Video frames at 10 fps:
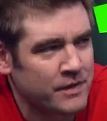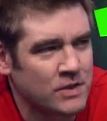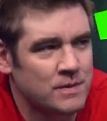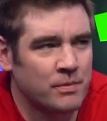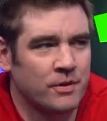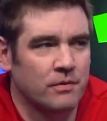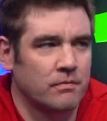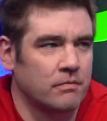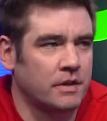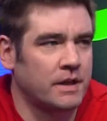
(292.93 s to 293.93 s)
of the things people don't
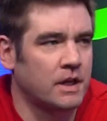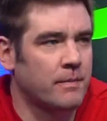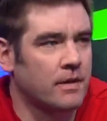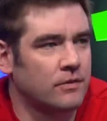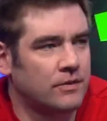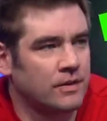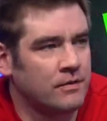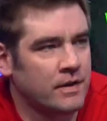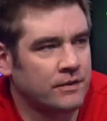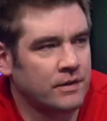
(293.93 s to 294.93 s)
really get about seed
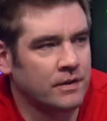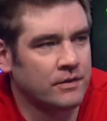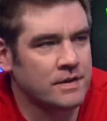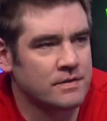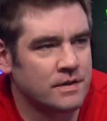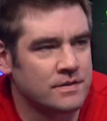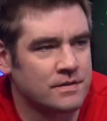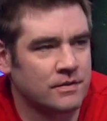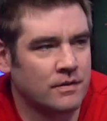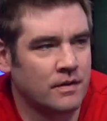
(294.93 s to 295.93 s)
investing is that
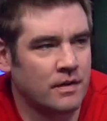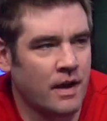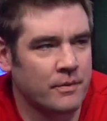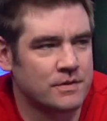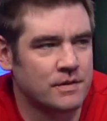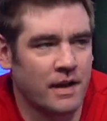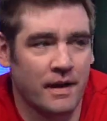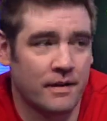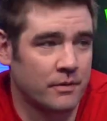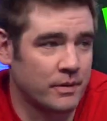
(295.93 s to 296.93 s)
it's I would I,
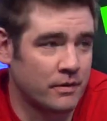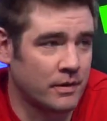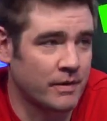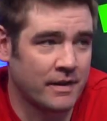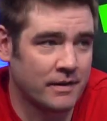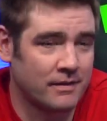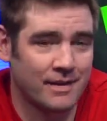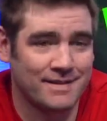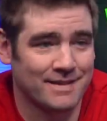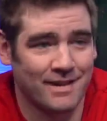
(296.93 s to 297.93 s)
I, don't know what you think, but I think
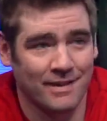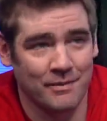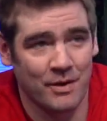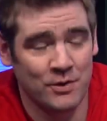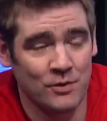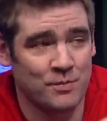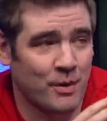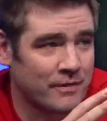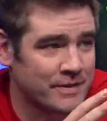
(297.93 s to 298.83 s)
mm-hmm. it's a, huge part